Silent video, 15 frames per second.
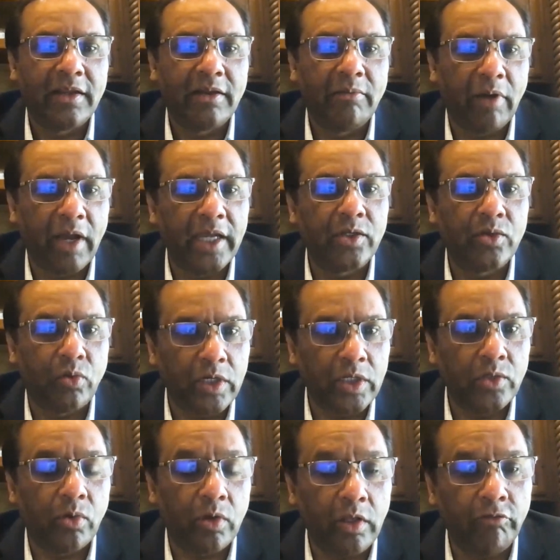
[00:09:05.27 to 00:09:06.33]
by
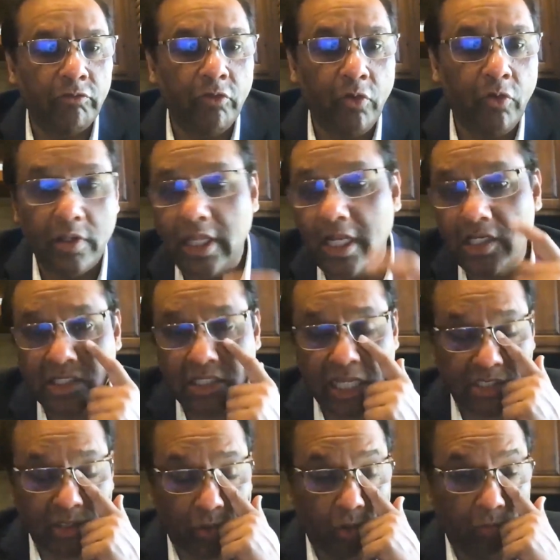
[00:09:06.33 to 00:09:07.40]
2024. That's
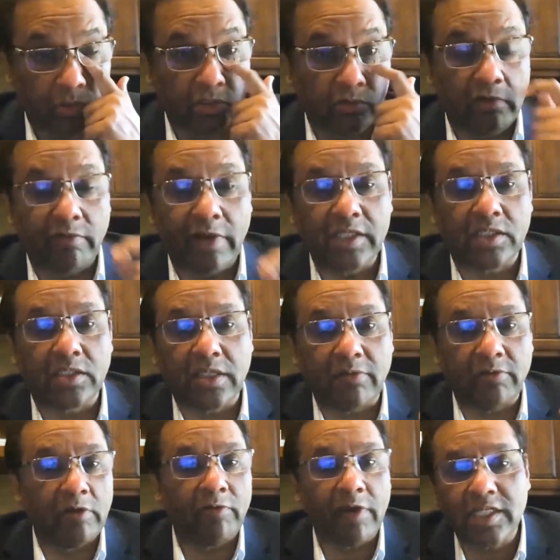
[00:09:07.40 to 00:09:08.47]
a whole bunch of devices.
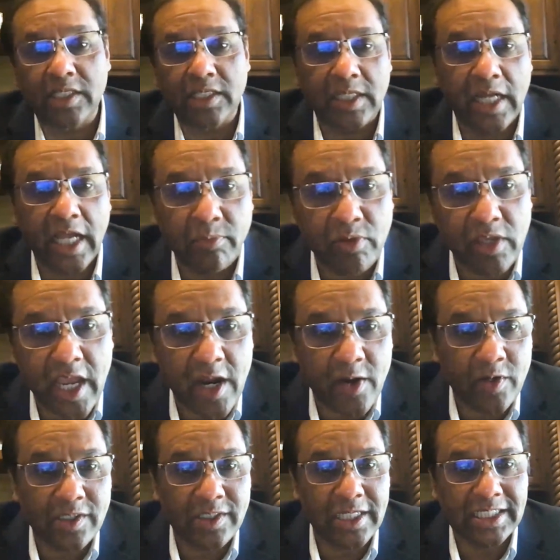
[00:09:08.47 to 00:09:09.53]
Every device has an IP
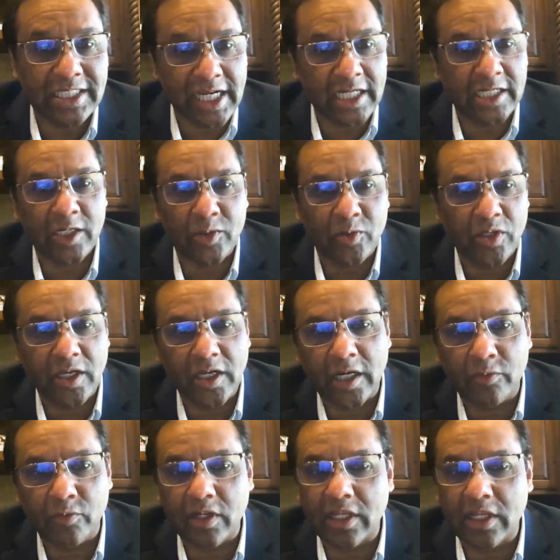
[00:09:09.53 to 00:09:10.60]
address that's connected to the
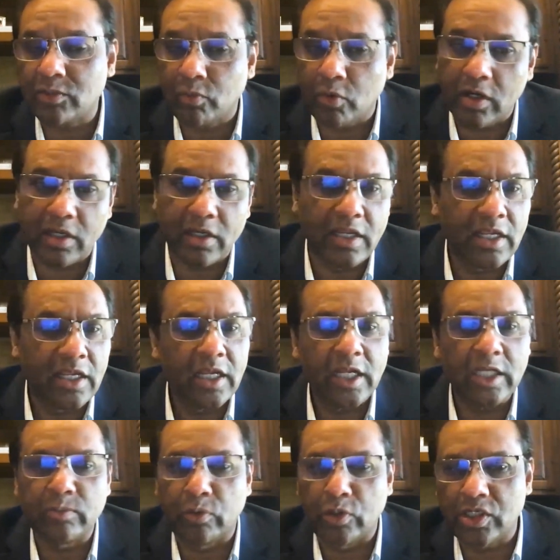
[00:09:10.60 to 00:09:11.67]
network. Guess what?
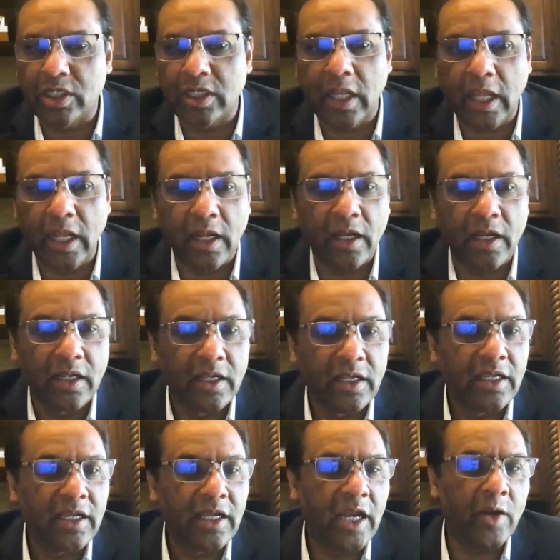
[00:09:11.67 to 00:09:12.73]
It's pushing data.
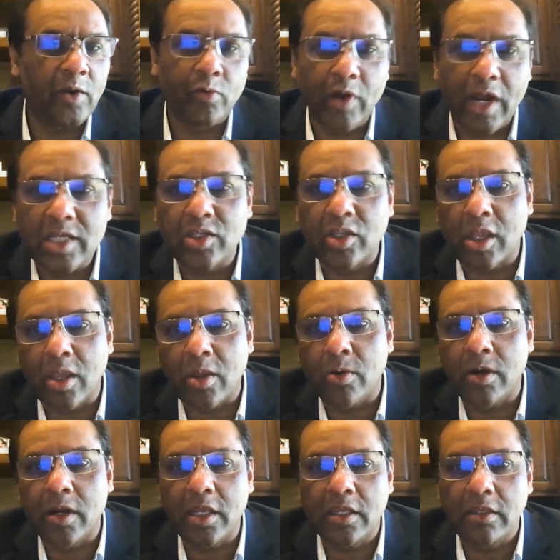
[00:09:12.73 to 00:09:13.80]
It requires
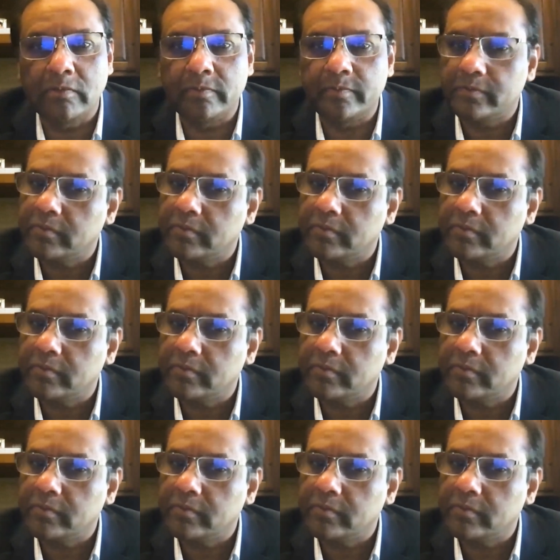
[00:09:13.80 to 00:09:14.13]
security.